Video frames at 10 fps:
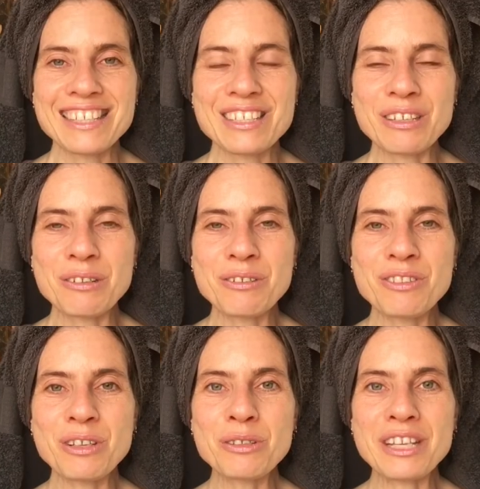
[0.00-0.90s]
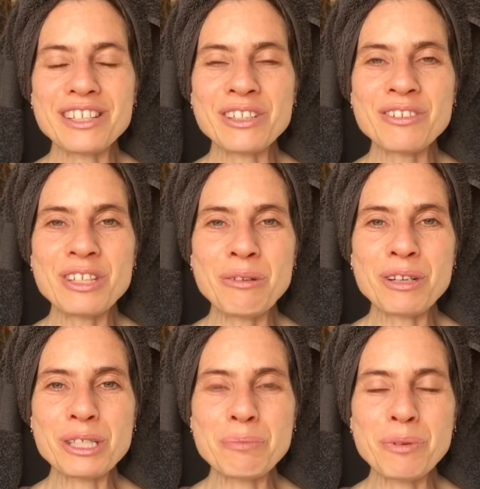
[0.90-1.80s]
So those that don't know
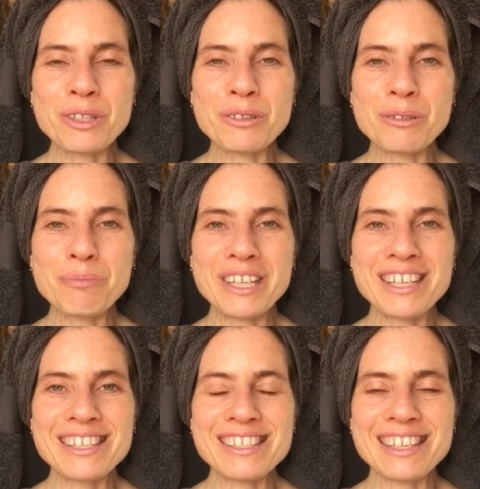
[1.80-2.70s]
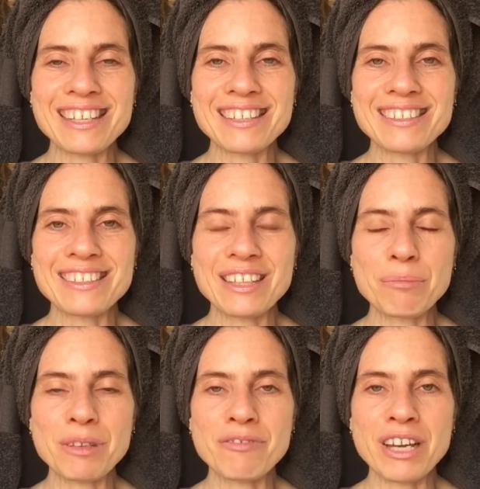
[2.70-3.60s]
what support group is, it
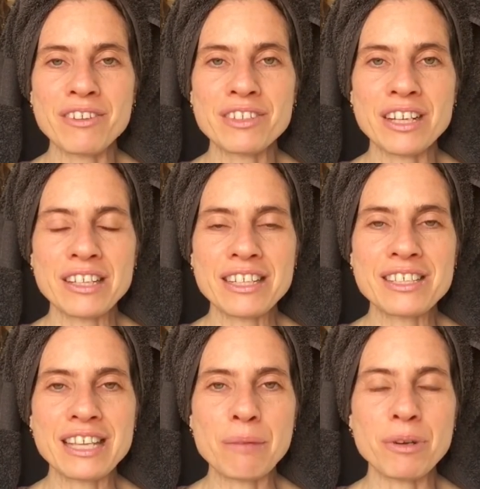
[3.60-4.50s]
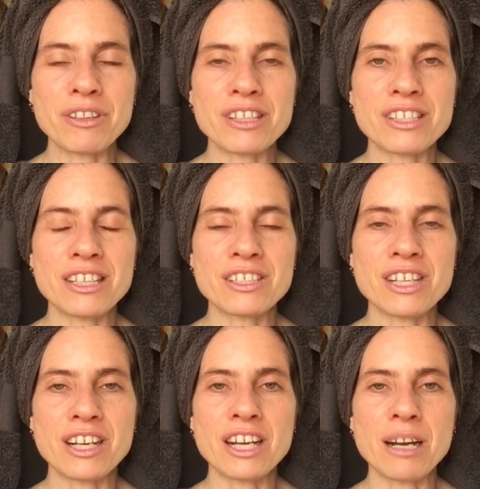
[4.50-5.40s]
can be found on
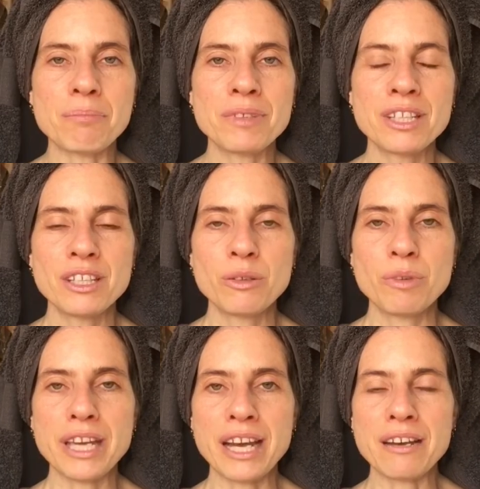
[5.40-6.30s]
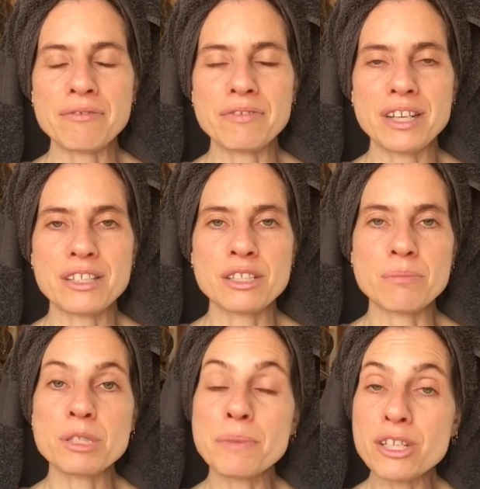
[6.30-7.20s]
escapeallthesethings.com. We have
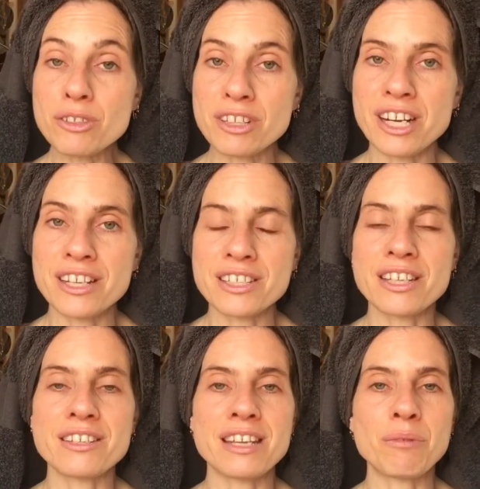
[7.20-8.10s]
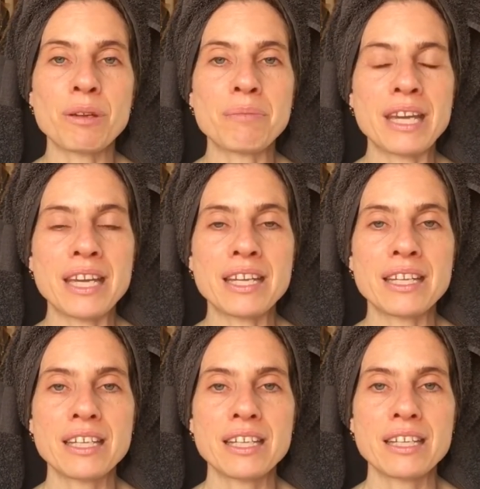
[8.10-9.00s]
some special content that we
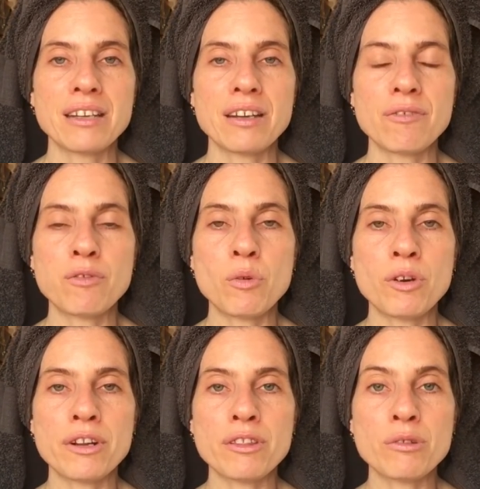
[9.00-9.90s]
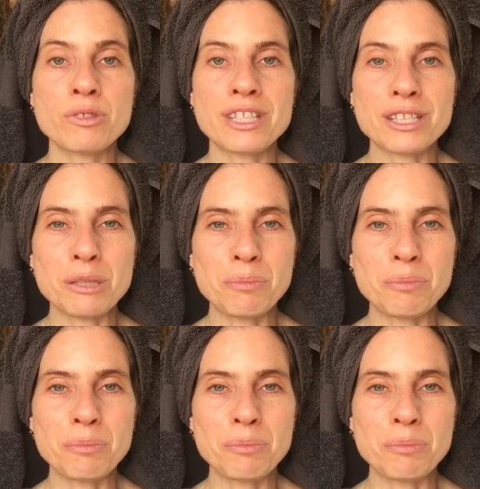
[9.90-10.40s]
make for those that